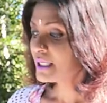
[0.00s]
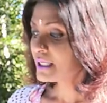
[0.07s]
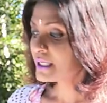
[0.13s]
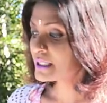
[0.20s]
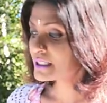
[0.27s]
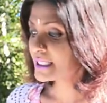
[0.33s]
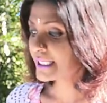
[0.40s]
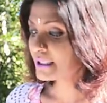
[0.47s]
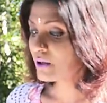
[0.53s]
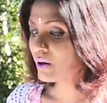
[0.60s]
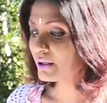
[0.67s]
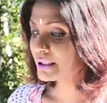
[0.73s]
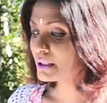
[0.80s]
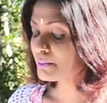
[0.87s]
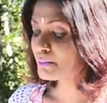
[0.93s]
it's like
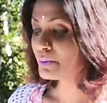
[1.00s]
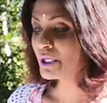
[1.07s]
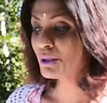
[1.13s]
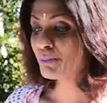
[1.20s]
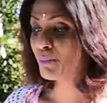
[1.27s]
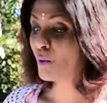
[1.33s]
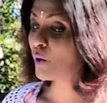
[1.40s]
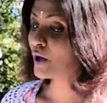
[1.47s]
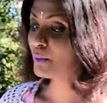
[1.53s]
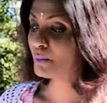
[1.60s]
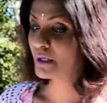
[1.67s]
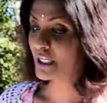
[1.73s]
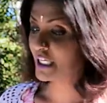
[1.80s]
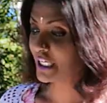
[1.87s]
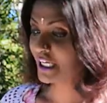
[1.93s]
calling a big board
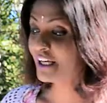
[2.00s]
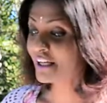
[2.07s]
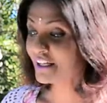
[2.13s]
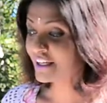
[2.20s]
meeting